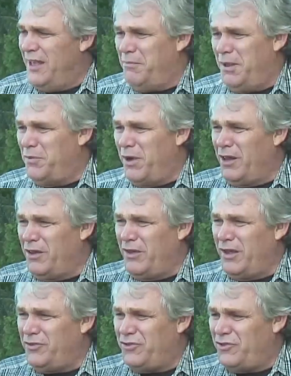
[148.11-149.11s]
Meanwhile,
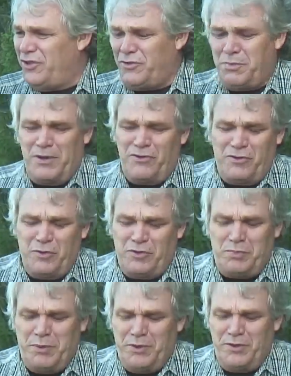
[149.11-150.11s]
there's been a sewage
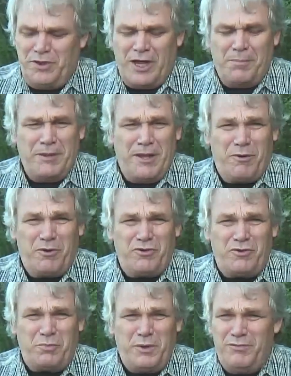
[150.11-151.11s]
spill a couple
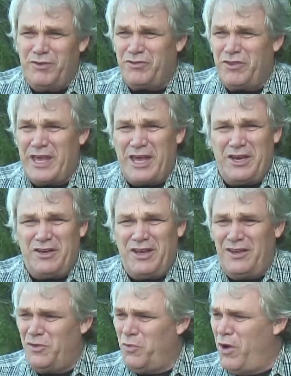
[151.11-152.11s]
hours previous to that and,
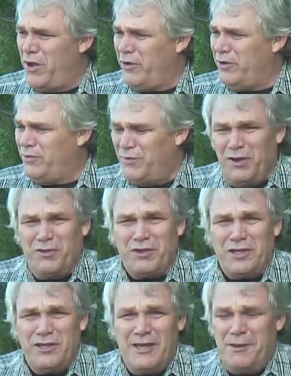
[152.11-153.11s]
and the water is filthy.
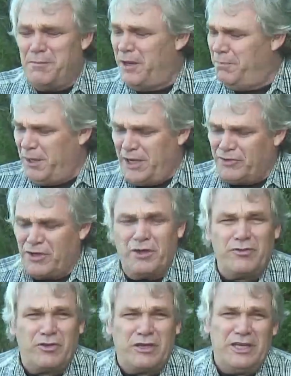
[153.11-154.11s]
But because it
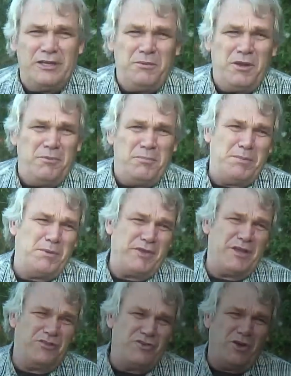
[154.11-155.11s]
looks clean, people
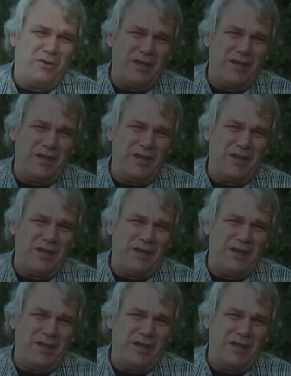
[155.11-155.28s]
think it's all